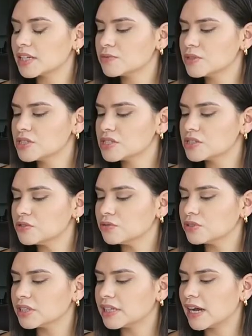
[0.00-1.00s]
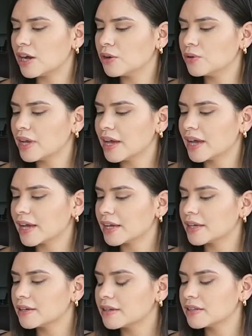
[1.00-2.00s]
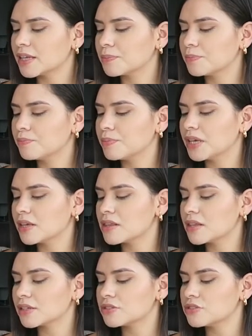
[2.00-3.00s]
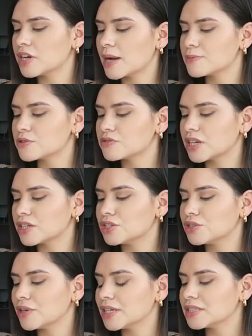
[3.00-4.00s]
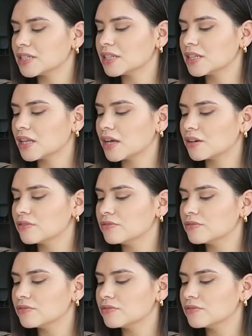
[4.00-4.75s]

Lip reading: one, just to rule it out, had like big thick straps, which I knew I didn't love.